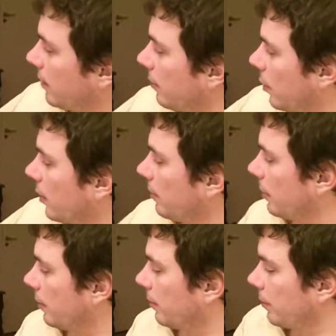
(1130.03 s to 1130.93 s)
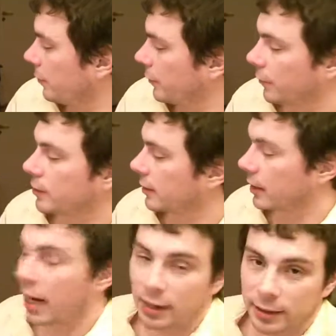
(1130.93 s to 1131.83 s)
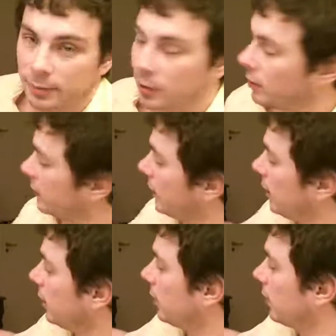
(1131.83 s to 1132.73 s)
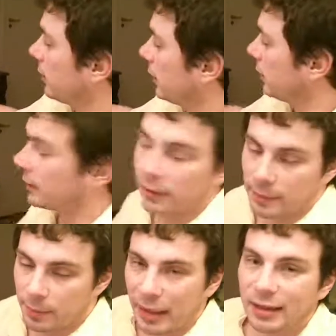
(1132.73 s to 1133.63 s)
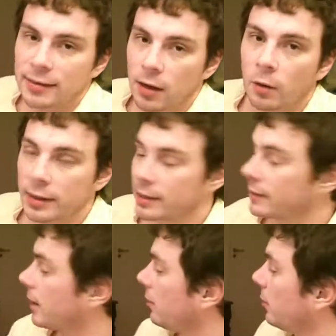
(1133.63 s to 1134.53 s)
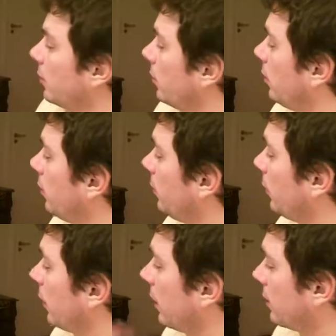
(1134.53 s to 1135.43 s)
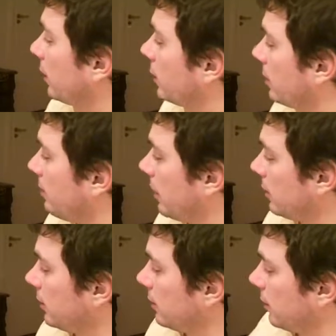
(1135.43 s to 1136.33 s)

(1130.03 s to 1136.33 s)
well, the first card deck, because the battle is always the same. We're getting into the battles.